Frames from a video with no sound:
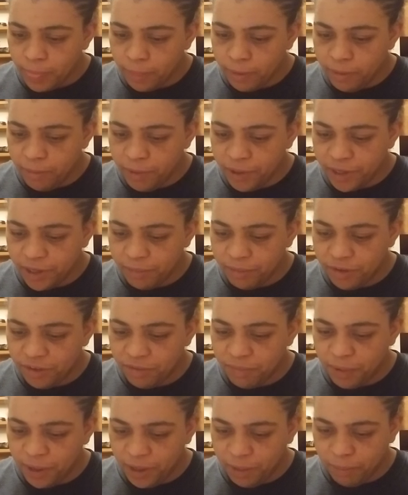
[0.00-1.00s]
But I'm
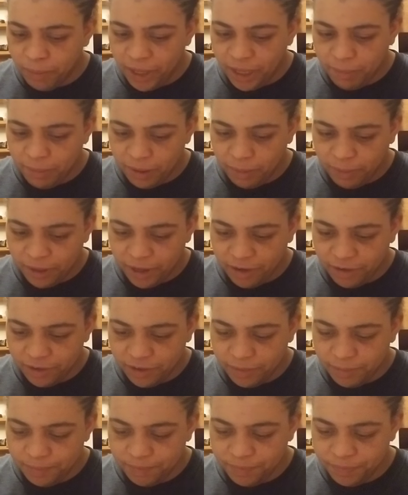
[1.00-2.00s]
just being a baby about it.